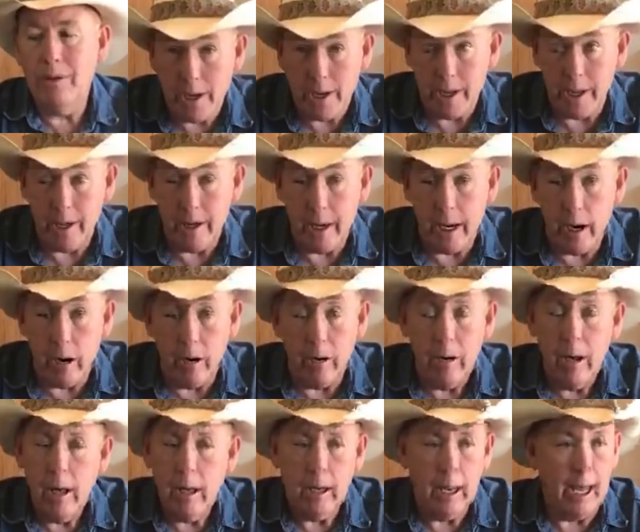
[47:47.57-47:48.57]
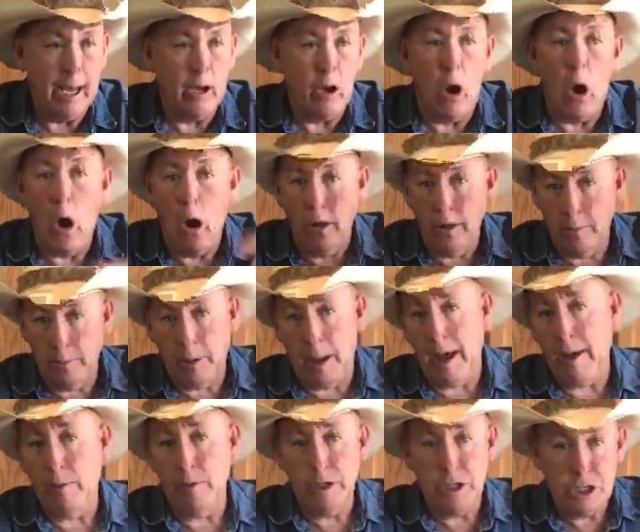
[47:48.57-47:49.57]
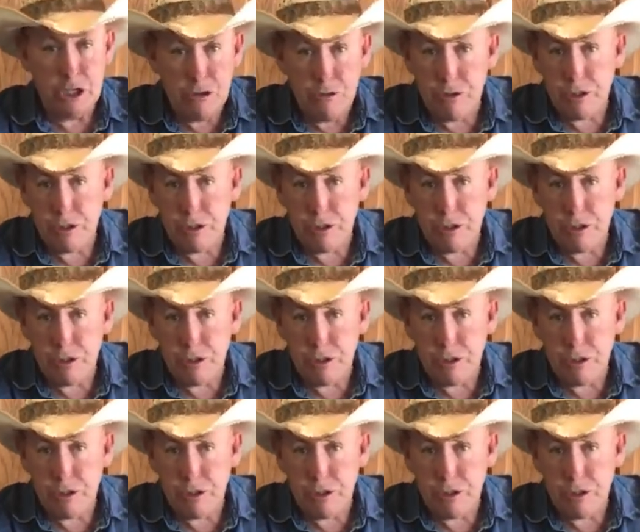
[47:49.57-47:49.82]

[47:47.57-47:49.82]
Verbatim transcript: joints in there, like all the plywood